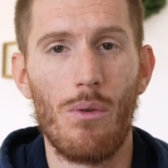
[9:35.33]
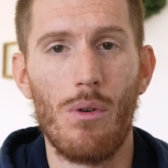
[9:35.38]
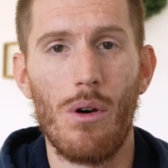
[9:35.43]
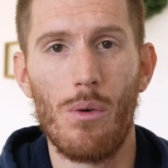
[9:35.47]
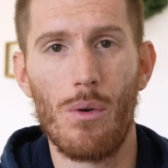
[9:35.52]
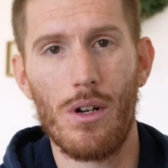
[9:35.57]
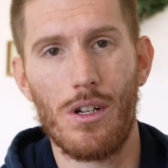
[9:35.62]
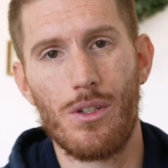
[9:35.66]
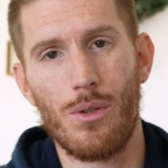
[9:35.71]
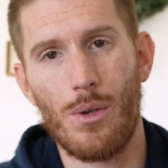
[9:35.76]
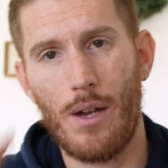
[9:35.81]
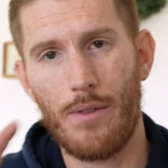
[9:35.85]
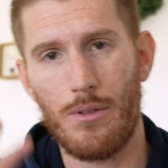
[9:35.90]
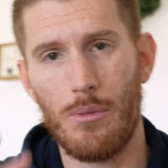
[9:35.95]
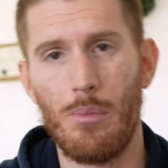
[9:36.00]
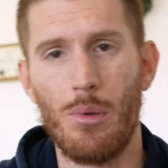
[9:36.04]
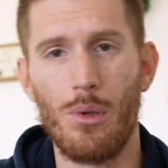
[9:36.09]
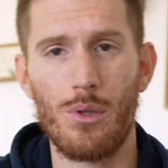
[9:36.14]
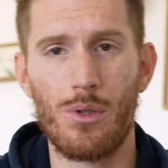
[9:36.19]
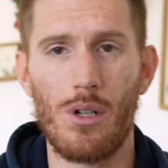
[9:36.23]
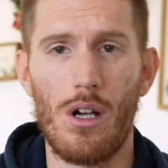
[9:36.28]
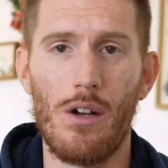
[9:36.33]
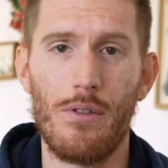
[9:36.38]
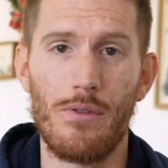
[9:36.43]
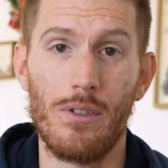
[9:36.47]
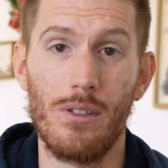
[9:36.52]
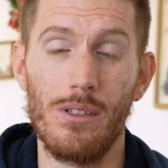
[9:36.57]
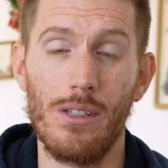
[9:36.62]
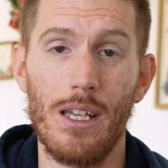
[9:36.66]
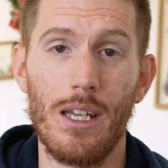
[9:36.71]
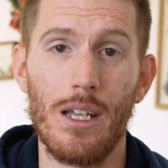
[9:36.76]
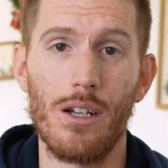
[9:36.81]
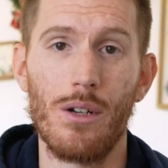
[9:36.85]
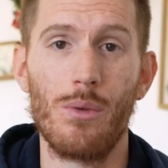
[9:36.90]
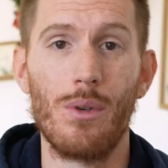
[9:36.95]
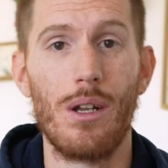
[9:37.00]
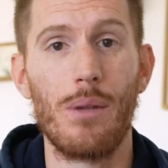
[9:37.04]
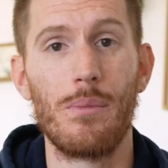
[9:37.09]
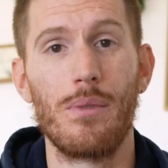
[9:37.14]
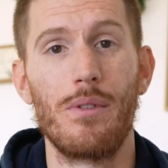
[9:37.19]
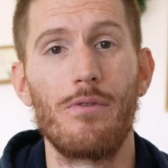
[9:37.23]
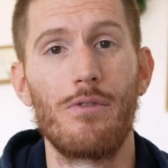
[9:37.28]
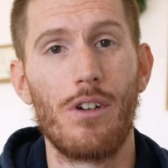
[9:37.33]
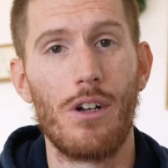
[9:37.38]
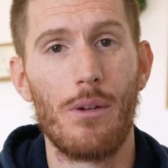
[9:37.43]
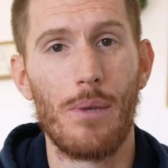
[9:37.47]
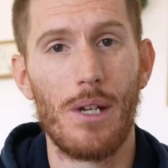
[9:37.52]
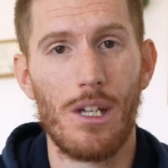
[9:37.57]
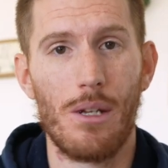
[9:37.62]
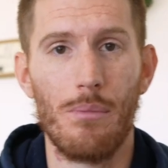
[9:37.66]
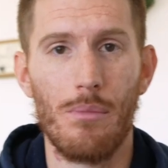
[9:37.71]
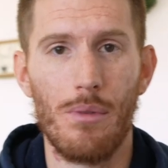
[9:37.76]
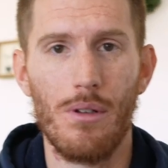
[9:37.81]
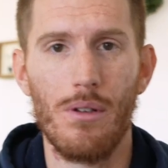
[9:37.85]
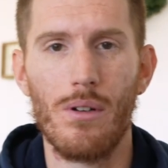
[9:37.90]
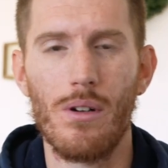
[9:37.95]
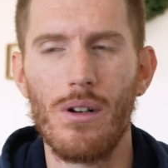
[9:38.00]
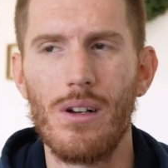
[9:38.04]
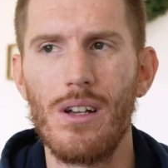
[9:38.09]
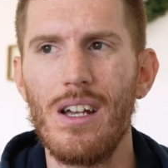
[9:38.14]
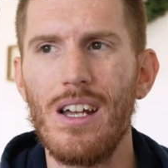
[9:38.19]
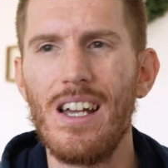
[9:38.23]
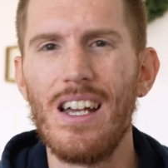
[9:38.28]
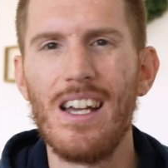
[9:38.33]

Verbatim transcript: What work do I have to push off to later when I'm in front of my computer?